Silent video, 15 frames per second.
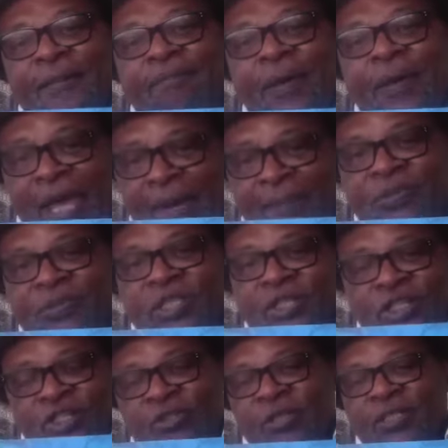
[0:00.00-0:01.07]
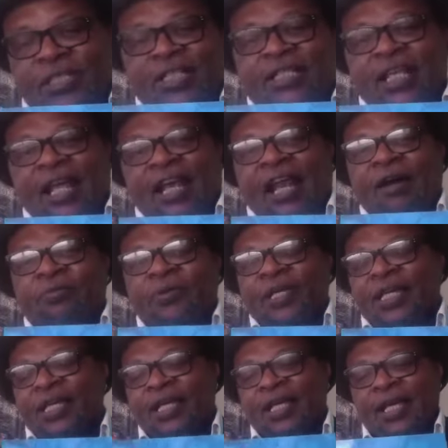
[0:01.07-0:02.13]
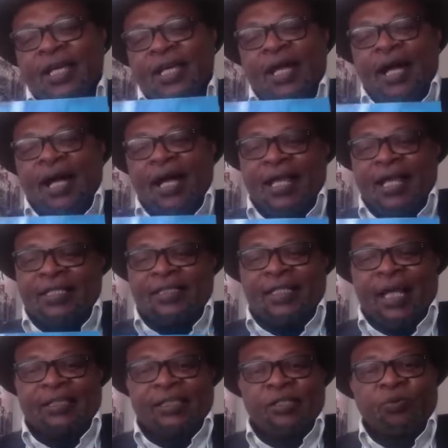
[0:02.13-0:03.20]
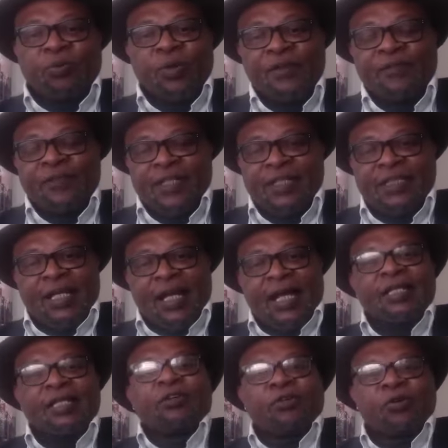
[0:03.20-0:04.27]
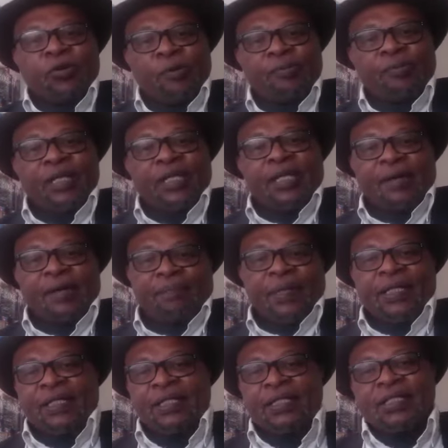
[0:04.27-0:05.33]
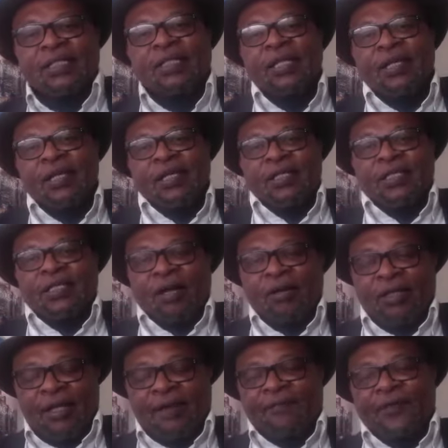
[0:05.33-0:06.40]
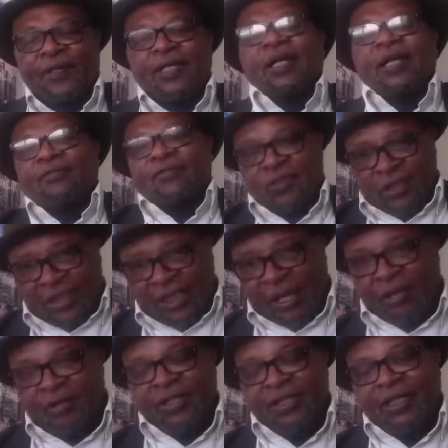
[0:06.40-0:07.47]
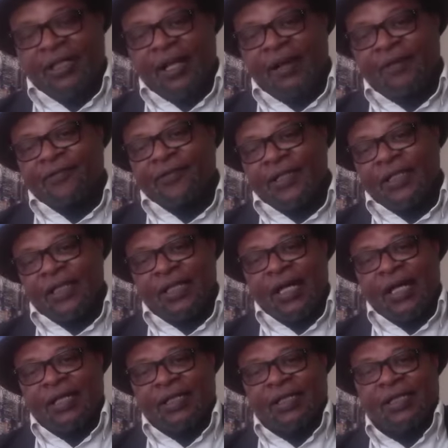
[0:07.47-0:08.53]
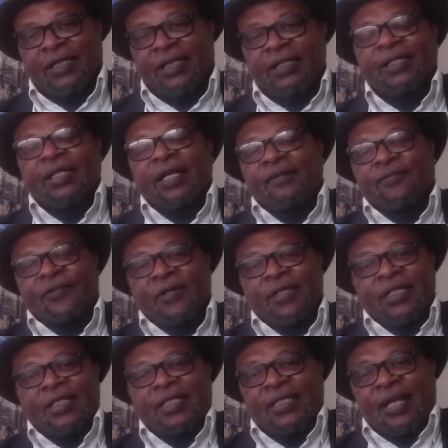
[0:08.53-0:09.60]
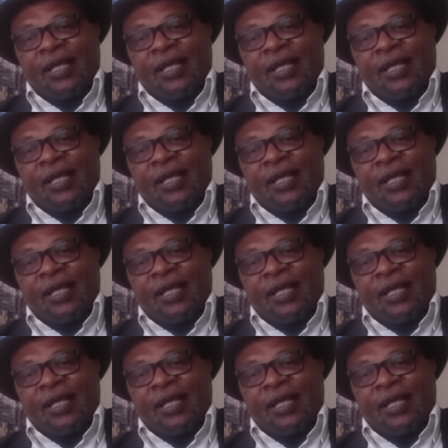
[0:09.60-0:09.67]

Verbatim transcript: perhaps resources allowing uh, starting with regional economic capitals, South Africa for Southern Africa, Kenya for East